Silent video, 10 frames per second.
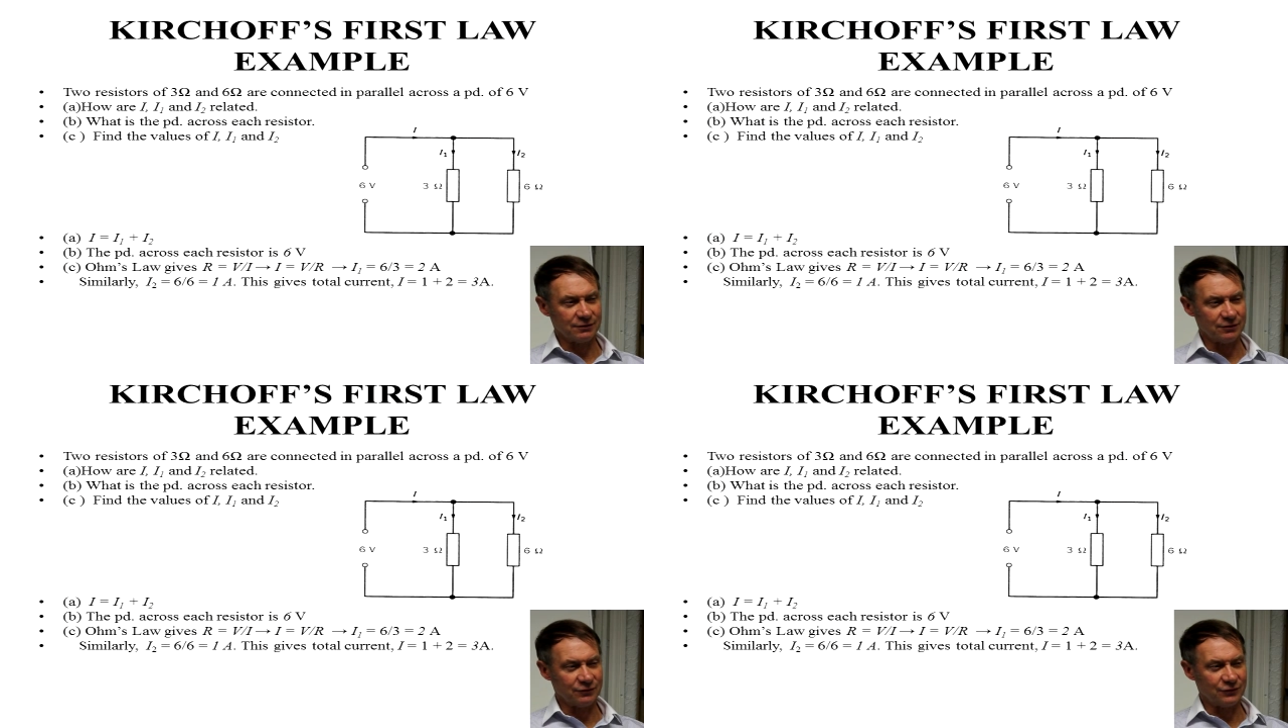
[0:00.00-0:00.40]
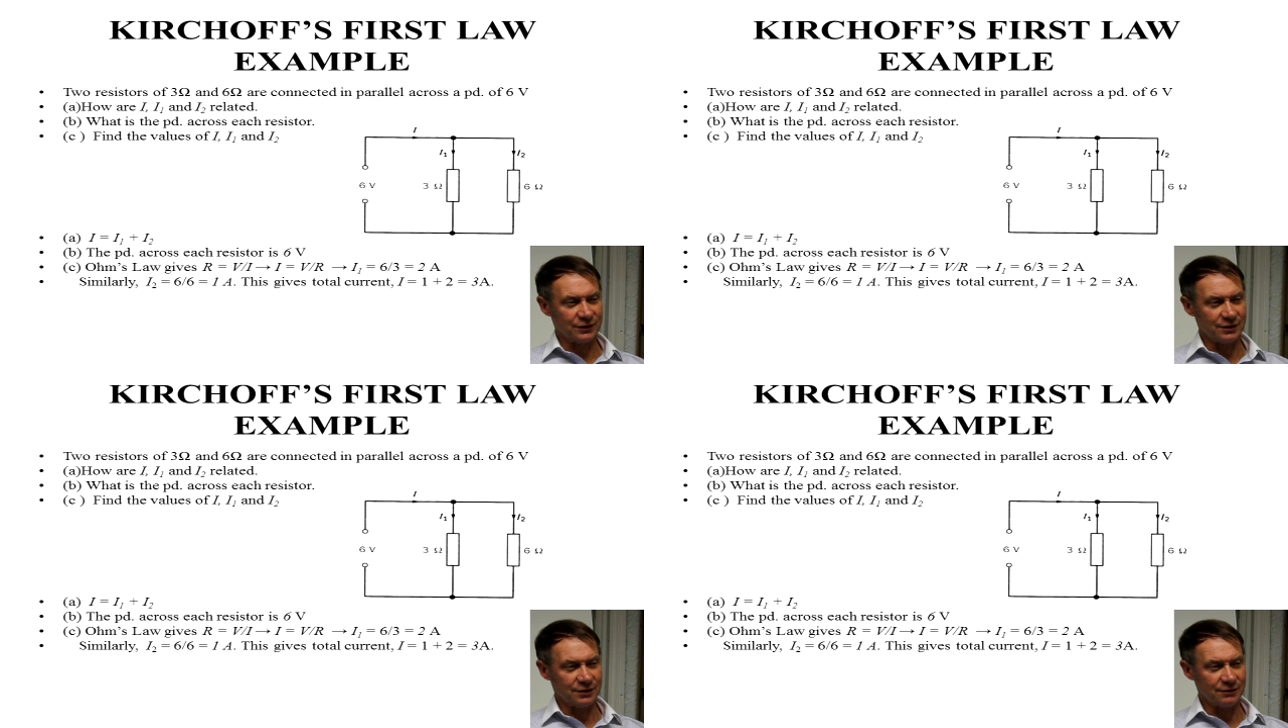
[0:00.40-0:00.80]
of
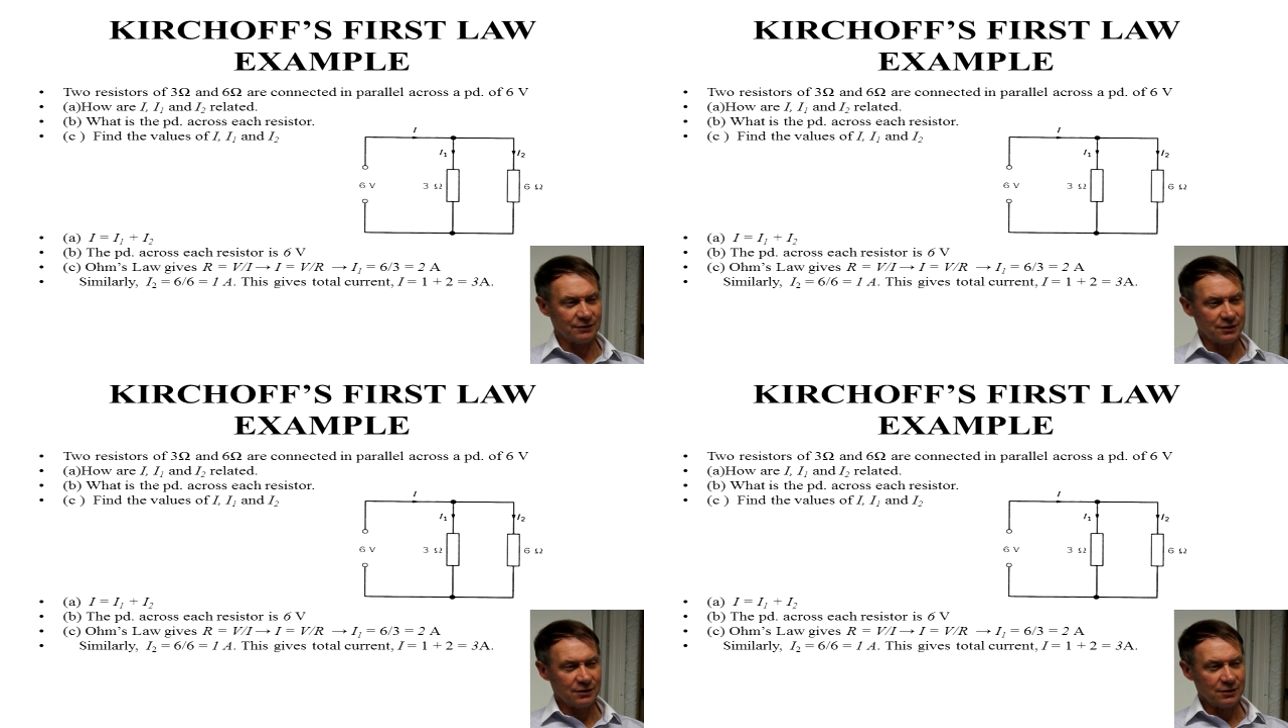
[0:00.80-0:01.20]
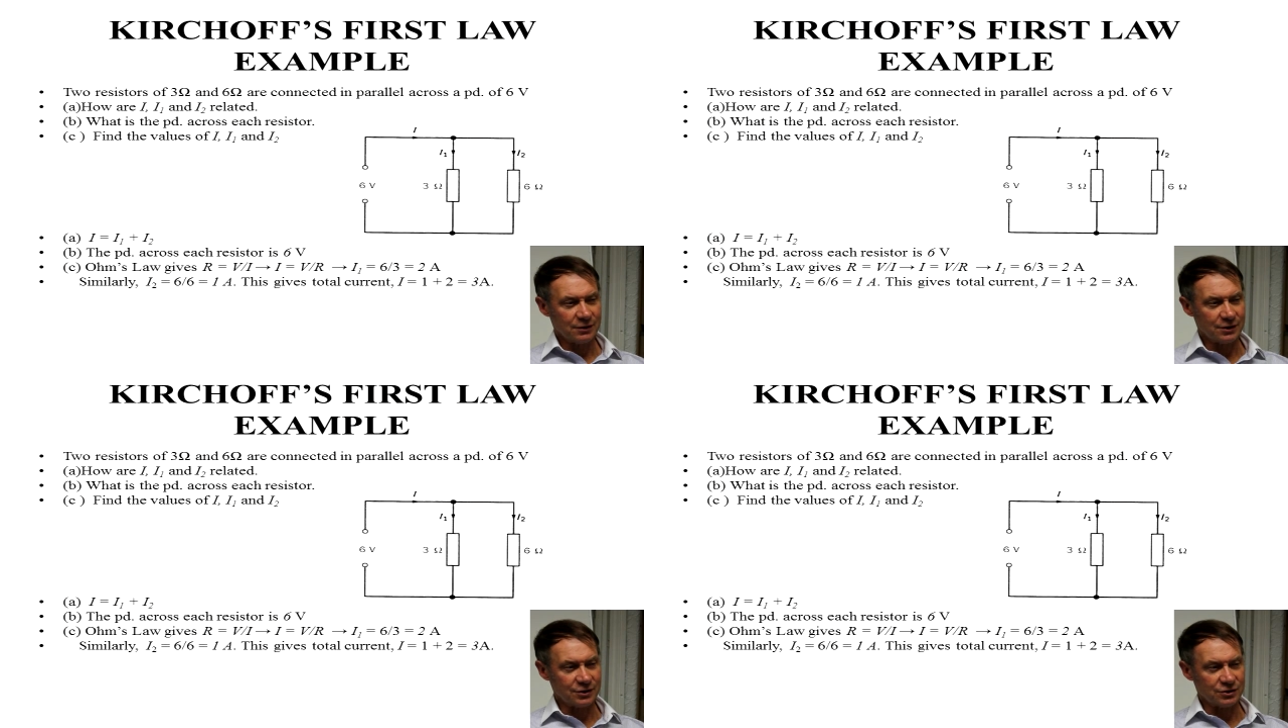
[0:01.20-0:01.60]

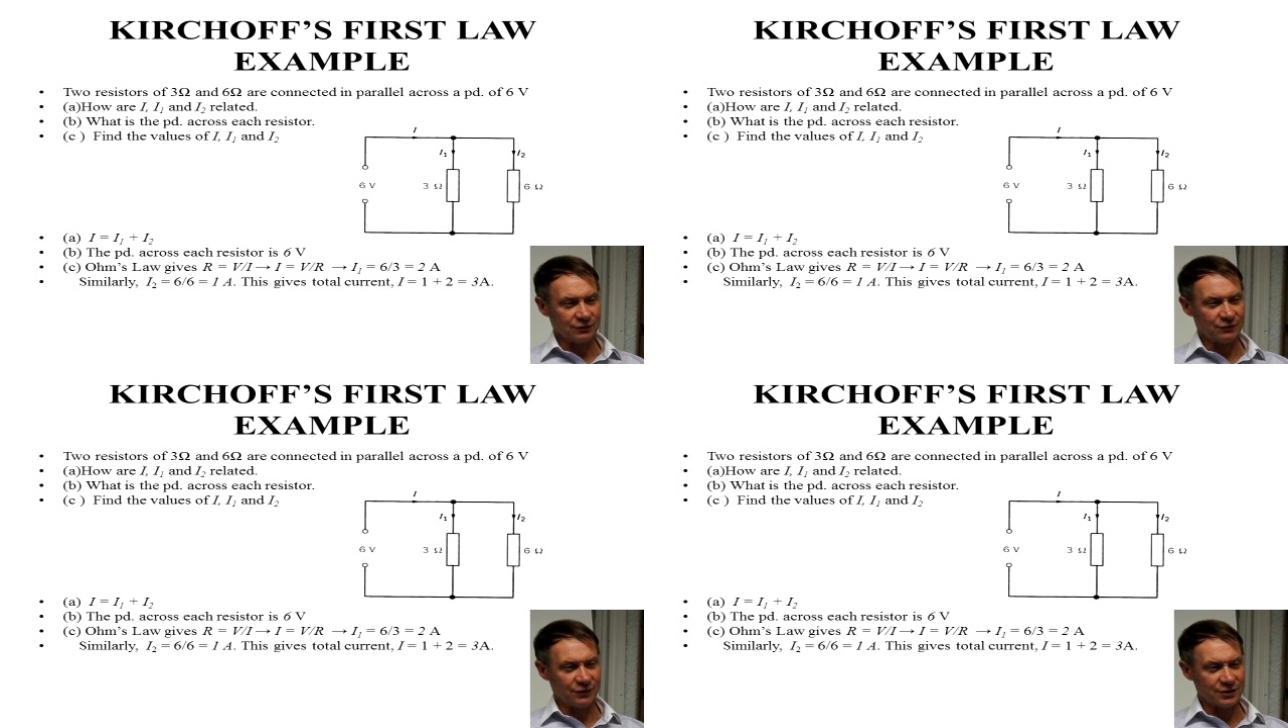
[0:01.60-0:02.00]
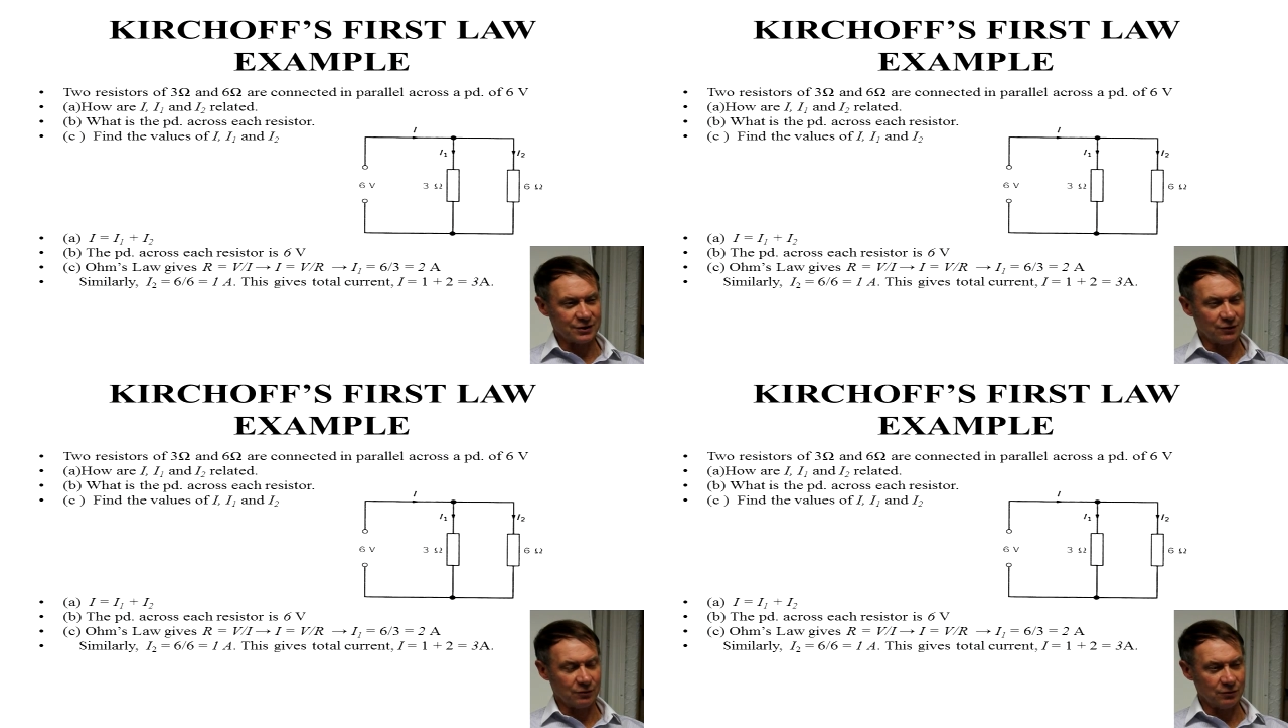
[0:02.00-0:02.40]
Kirchoff's
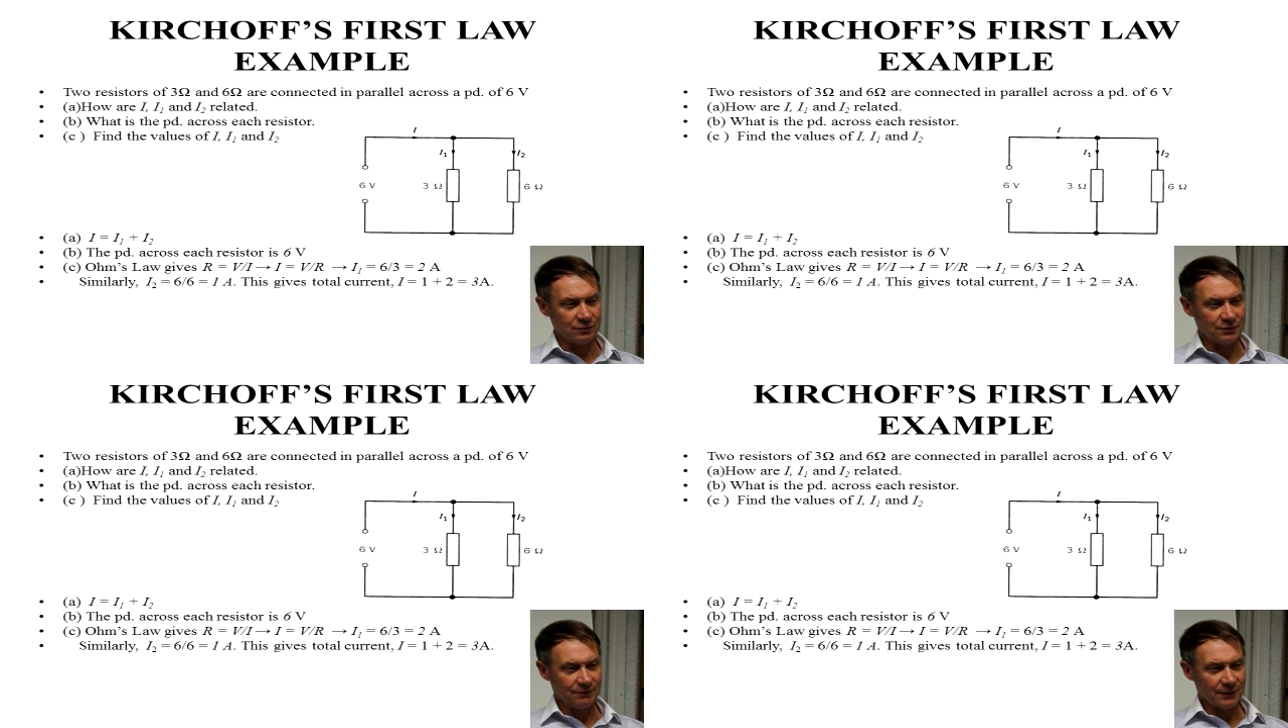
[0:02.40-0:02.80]
first law.